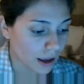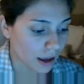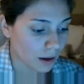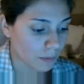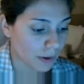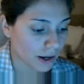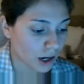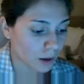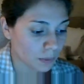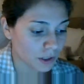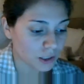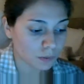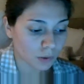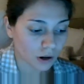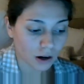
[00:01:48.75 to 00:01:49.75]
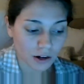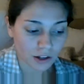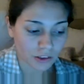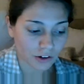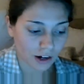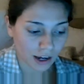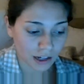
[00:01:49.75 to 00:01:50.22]
It may not be smart on
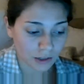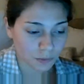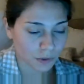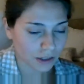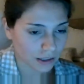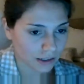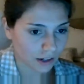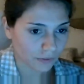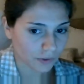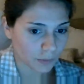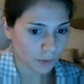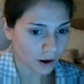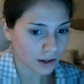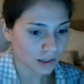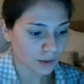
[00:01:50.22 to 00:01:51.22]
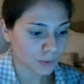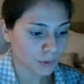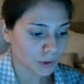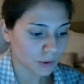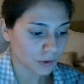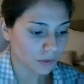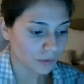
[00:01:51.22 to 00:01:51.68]
either end, but it's definitely
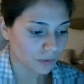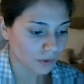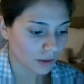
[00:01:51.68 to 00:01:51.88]
possible.